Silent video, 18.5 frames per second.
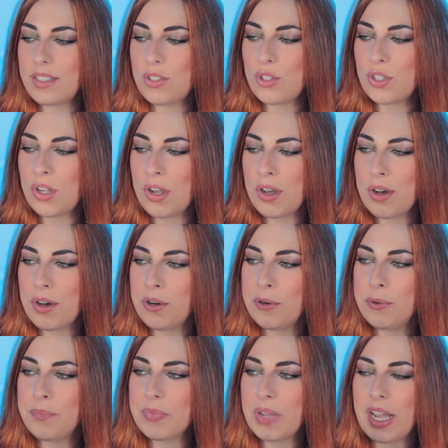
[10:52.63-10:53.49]

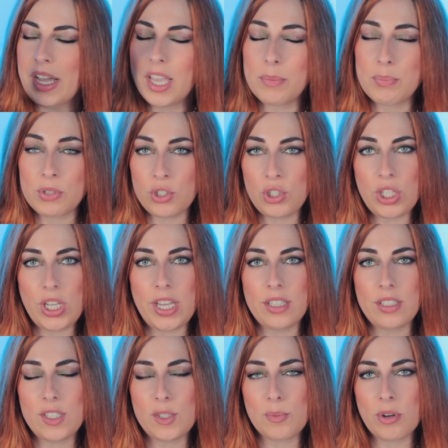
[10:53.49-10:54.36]
So I
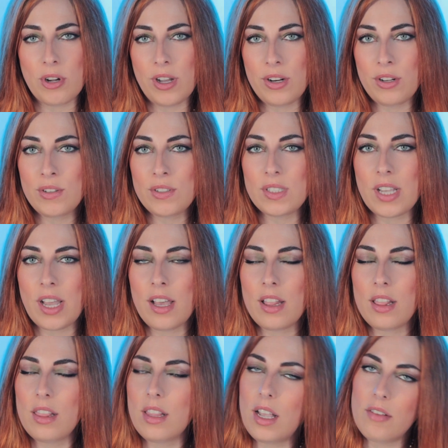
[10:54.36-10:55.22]
appreciate these products.
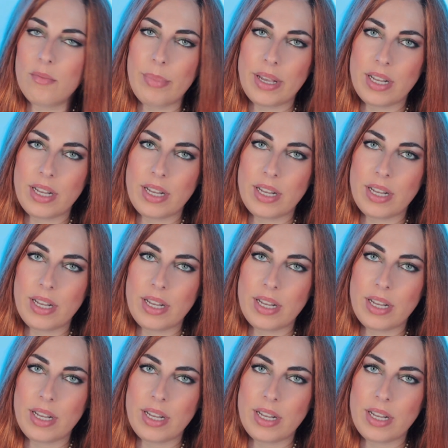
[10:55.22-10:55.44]
I love